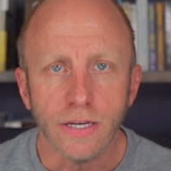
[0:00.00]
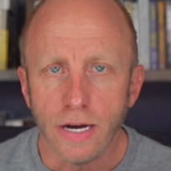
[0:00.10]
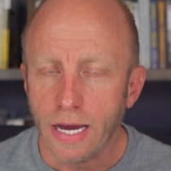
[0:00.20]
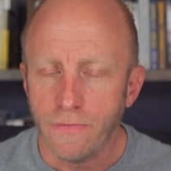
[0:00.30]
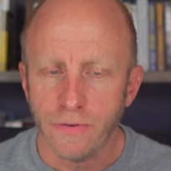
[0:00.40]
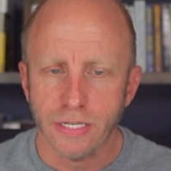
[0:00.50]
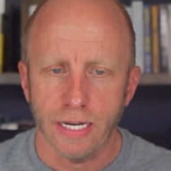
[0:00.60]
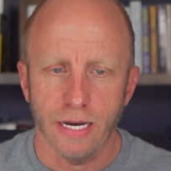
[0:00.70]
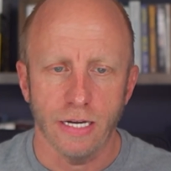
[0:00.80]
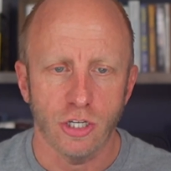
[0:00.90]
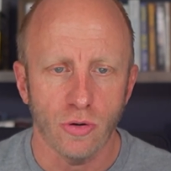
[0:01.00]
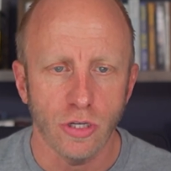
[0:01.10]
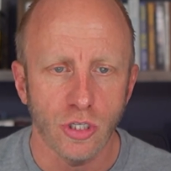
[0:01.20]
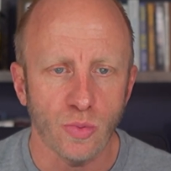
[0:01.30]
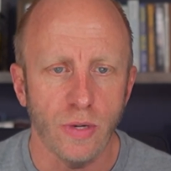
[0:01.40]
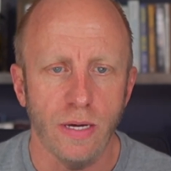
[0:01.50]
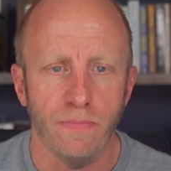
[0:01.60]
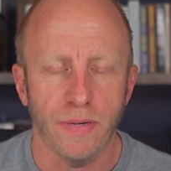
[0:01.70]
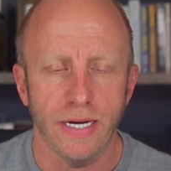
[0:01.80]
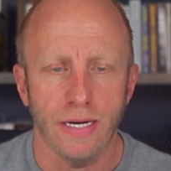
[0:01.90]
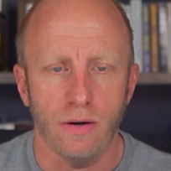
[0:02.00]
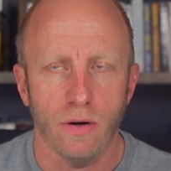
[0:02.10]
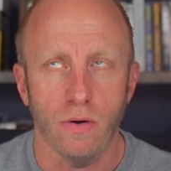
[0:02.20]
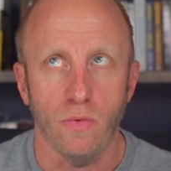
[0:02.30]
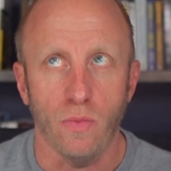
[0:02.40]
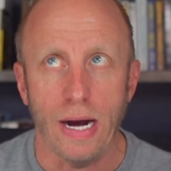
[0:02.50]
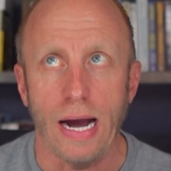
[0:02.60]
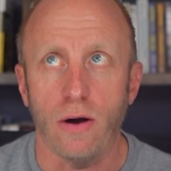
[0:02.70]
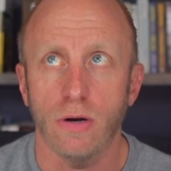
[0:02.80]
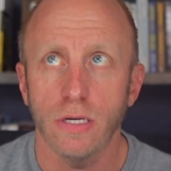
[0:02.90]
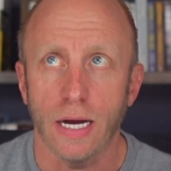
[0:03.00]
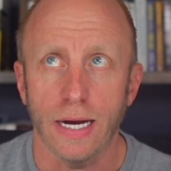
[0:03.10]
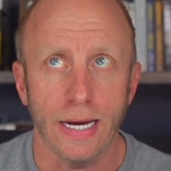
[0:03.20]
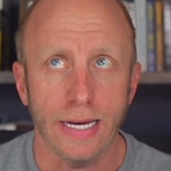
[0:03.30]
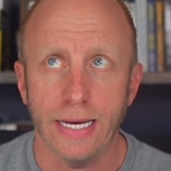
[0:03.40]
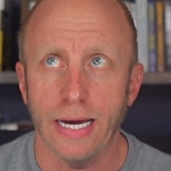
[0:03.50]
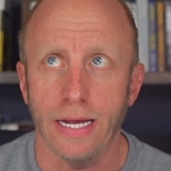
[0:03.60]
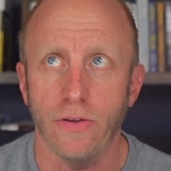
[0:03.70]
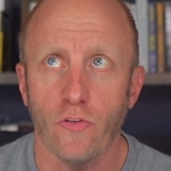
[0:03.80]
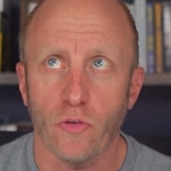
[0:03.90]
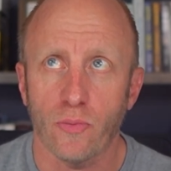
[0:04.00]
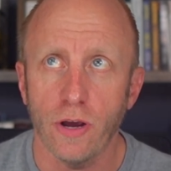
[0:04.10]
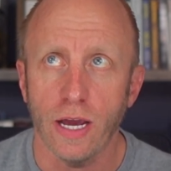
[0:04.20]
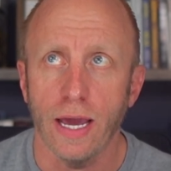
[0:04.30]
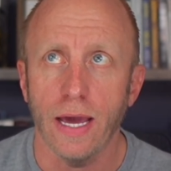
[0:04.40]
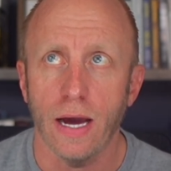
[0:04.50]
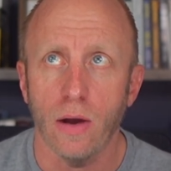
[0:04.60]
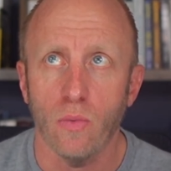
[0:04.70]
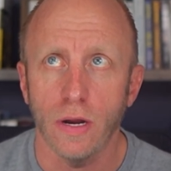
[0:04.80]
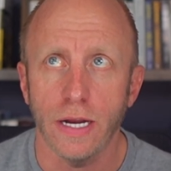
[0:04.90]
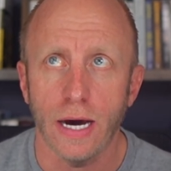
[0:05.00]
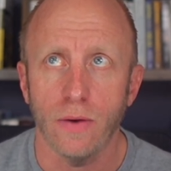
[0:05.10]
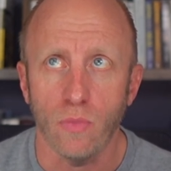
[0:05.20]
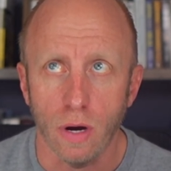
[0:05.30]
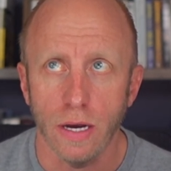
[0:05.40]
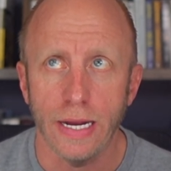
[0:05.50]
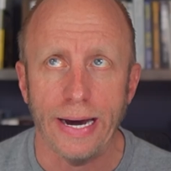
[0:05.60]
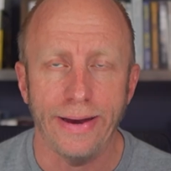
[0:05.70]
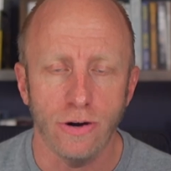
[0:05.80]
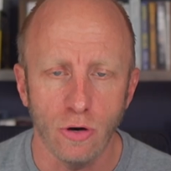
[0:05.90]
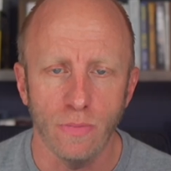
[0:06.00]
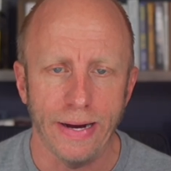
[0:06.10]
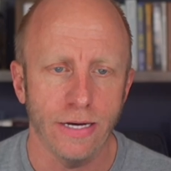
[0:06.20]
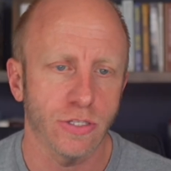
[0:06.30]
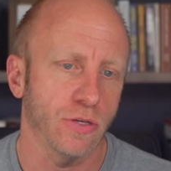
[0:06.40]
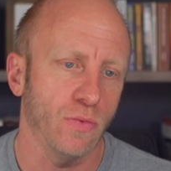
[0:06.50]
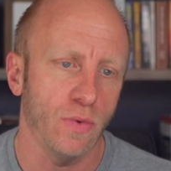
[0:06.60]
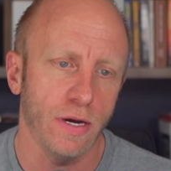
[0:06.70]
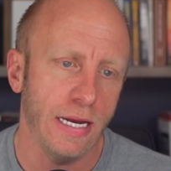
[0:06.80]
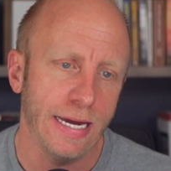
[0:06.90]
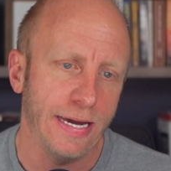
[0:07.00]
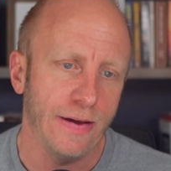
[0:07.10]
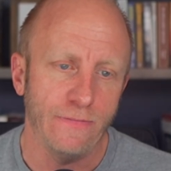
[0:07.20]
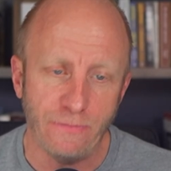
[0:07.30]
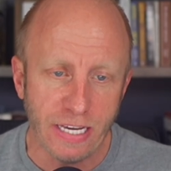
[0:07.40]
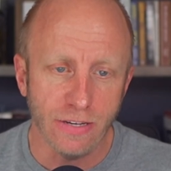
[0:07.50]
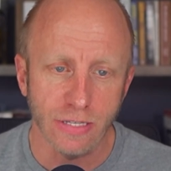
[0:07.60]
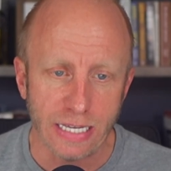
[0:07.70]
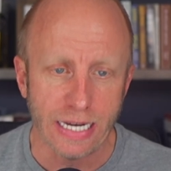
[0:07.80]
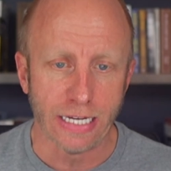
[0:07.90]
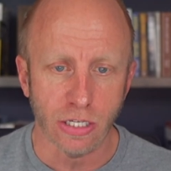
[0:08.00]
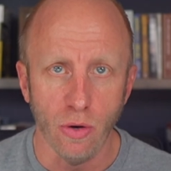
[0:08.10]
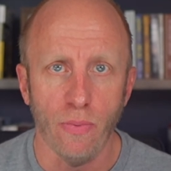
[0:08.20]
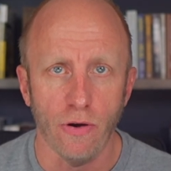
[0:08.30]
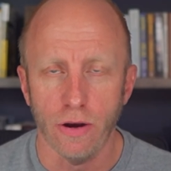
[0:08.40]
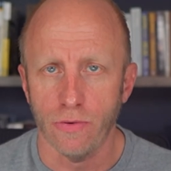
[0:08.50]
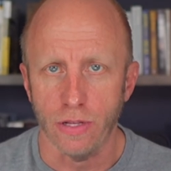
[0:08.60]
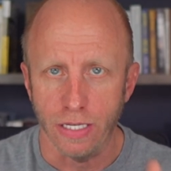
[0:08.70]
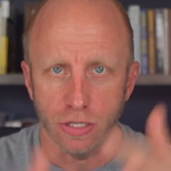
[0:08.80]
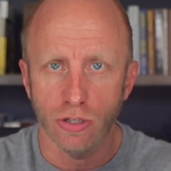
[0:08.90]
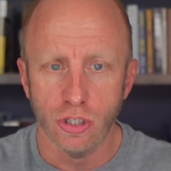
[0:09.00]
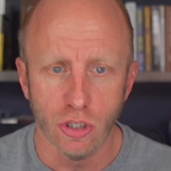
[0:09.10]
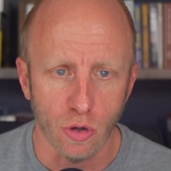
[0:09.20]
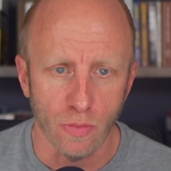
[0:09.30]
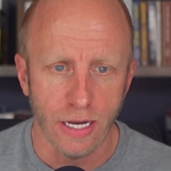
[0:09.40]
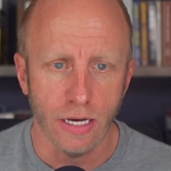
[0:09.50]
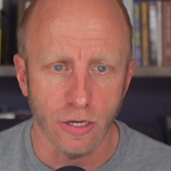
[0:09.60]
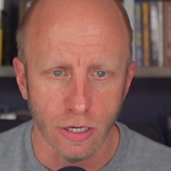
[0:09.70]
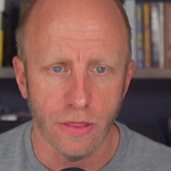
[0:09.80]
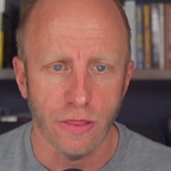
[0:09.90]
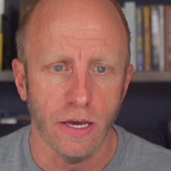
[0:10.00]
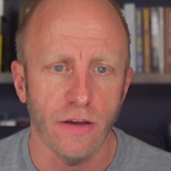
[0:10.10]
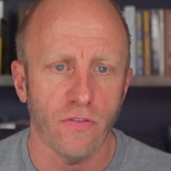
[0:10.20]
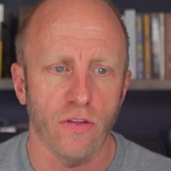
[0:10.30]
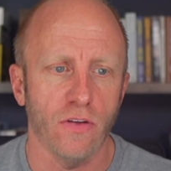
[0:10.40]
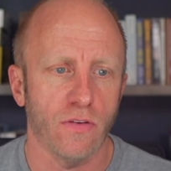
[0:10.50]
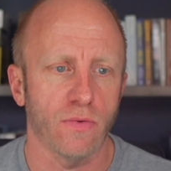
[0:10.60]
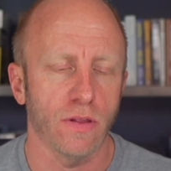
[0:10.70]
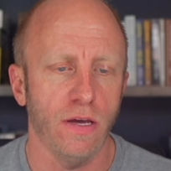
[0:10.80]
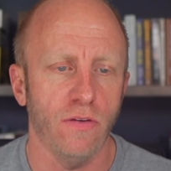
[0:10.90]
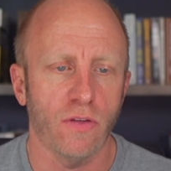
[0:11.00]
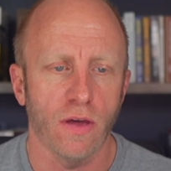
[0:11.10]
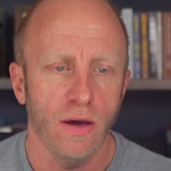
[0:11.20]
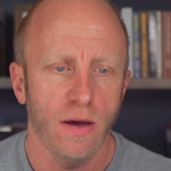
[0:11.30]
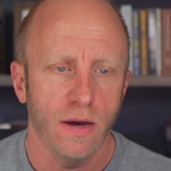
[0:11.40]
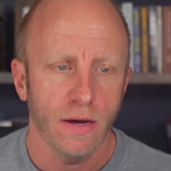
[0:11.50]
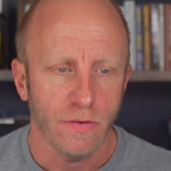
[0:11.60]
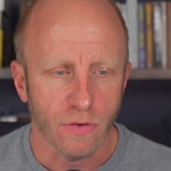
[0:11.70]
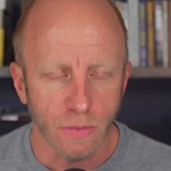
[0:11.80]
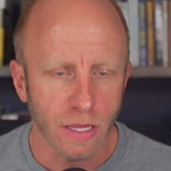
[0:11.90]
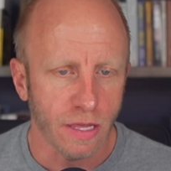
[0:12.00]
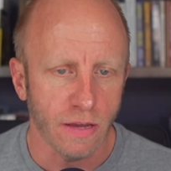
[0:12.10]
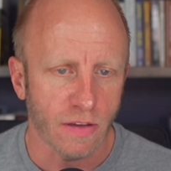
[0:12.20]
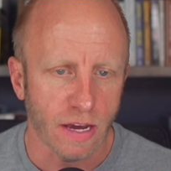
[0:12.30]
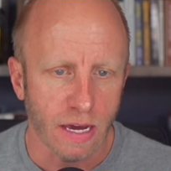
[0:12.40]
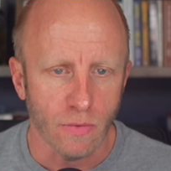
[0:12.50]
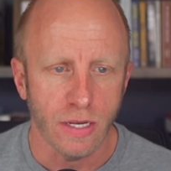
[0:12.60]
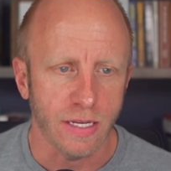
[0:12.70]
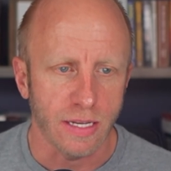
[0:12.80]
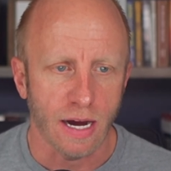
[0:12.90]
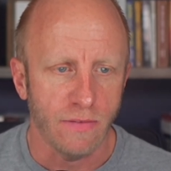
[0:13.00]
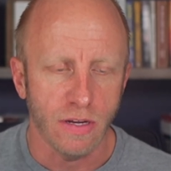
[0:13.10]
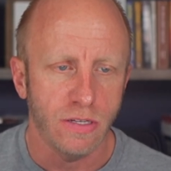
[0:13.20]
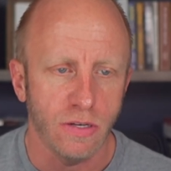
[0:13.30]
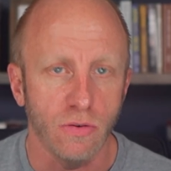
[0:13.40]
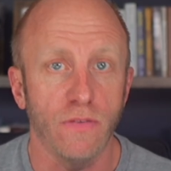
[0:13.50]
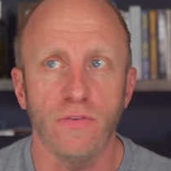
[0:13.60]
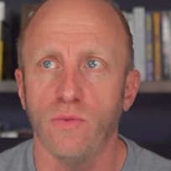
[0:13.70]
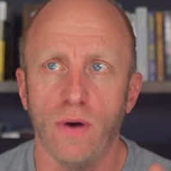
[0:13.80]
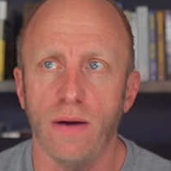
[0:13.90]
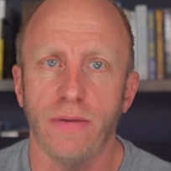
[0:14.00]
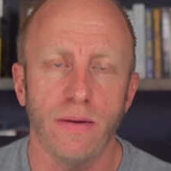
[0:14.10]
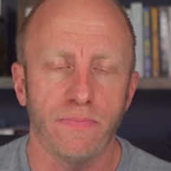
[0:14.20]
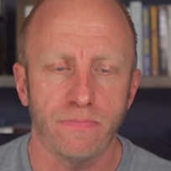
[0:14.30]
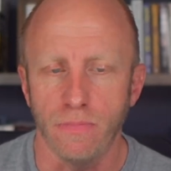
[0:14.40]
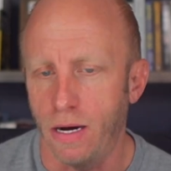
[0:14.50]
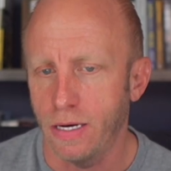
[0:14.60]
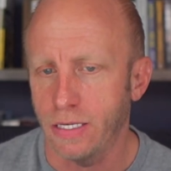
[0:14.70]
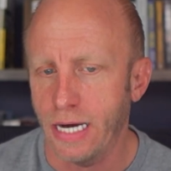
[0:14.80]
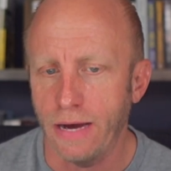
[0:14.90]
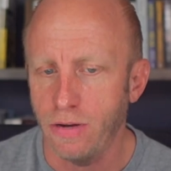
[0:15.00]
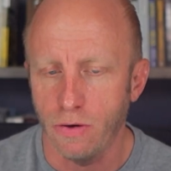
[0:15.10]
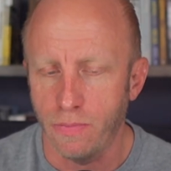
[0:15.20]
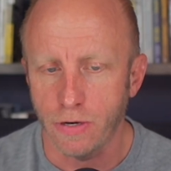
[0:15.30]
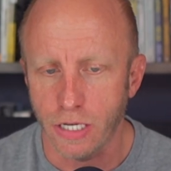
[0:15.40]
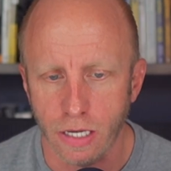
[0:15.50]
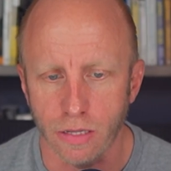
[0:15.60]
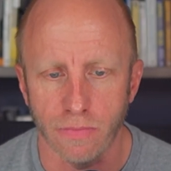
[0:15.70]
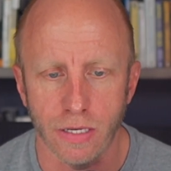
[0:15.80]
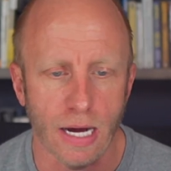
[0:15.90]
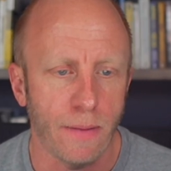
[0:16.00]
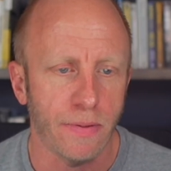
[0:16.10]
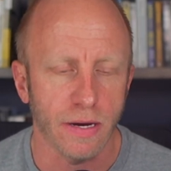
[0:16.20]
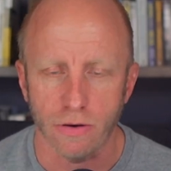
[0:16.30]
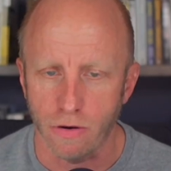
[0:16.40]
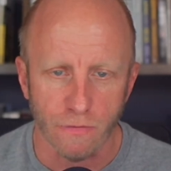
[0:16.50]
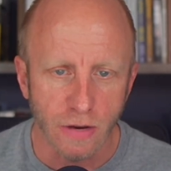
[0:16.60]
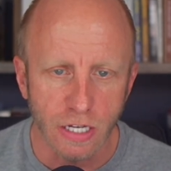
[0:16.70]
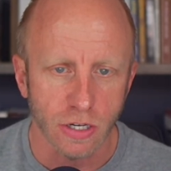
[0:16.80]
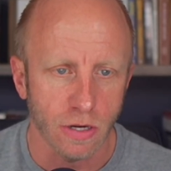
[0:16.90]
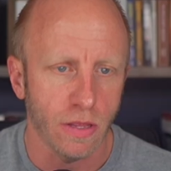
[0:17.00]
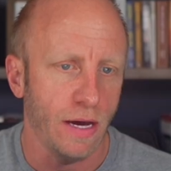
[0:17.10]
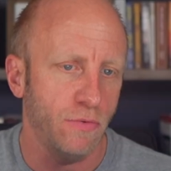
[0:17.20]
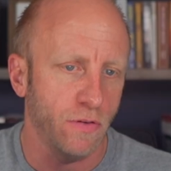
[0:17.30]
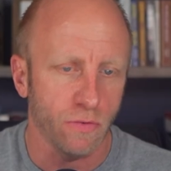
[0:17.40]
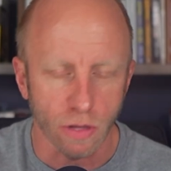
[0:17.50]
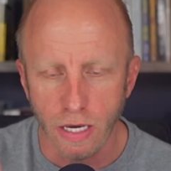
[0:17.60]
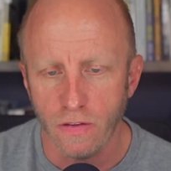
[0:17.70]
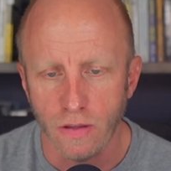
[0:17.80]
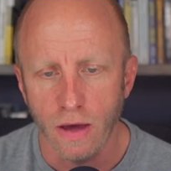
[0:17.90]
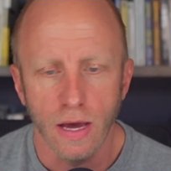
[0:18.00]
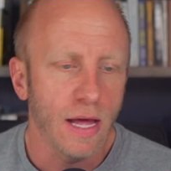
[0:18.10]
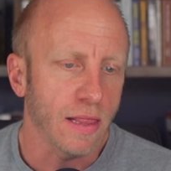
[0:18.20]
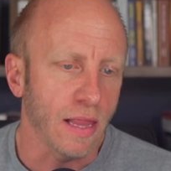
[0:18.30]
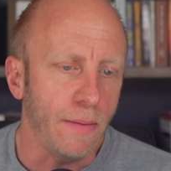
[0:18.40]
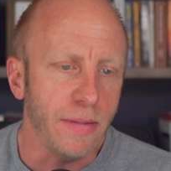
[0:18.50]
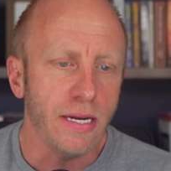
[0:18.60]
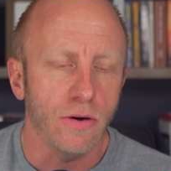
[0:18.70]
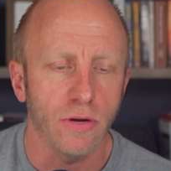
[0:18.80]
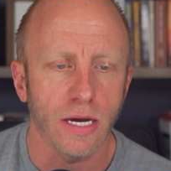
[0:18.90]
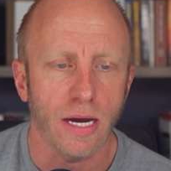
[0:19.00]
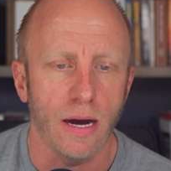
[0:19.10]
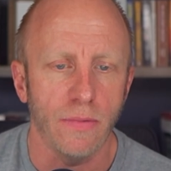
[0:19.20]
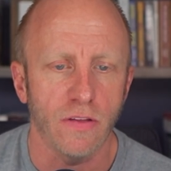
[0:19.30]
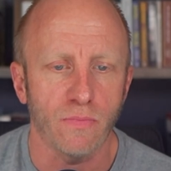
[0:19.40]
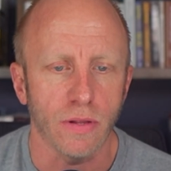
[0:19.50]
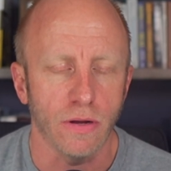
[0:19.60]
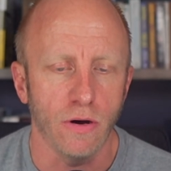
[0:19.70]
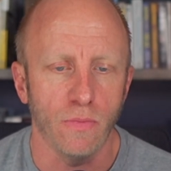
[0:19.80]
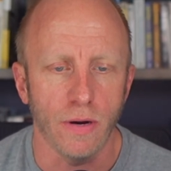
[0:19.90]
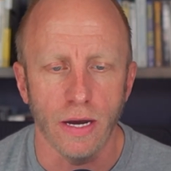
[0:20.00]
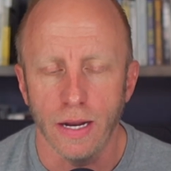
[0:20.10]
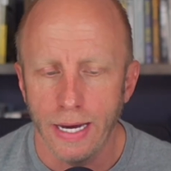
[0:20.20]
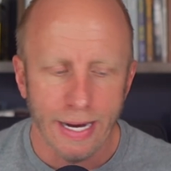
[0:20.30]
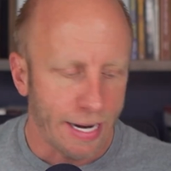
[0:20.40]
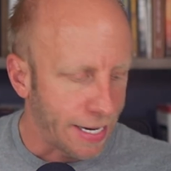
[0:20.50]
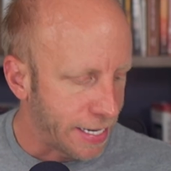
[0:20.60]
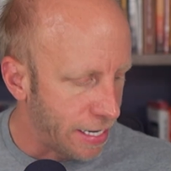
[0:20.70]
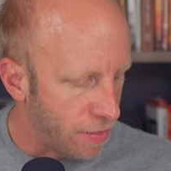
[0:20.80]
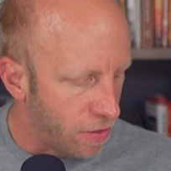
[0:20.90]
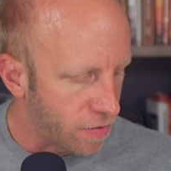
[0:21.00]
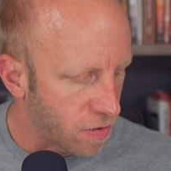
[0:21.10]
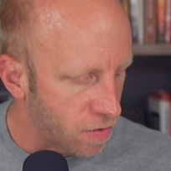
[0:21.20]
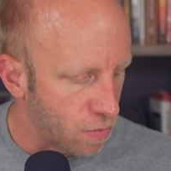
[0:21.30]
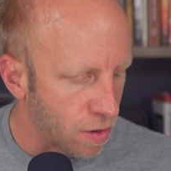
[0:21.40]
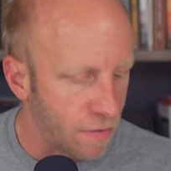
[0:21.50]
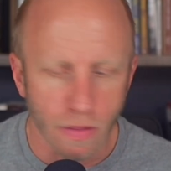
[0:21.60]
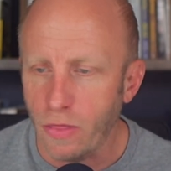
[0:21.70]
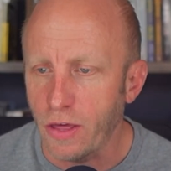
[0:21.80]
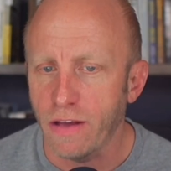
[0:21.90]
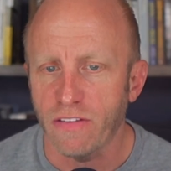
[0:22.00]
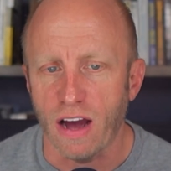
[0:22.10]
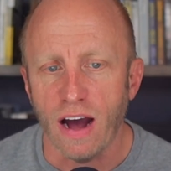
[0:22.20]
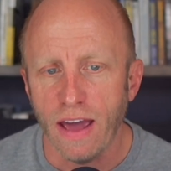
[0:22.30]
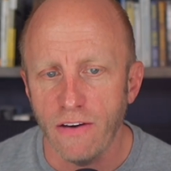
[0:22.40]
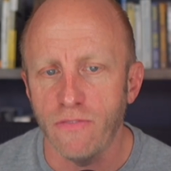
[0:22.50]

I got for today. Short and sweet, but oh, wow. Again, Spring AI 1.1.0 milestone 1 feels like a 2.0 release. There's so many good things in this release. So many things I can't wait to dive into. If you want me to dive into a particular topic or a feature that was released, let me know in the comments below. But again, this is one of the things I have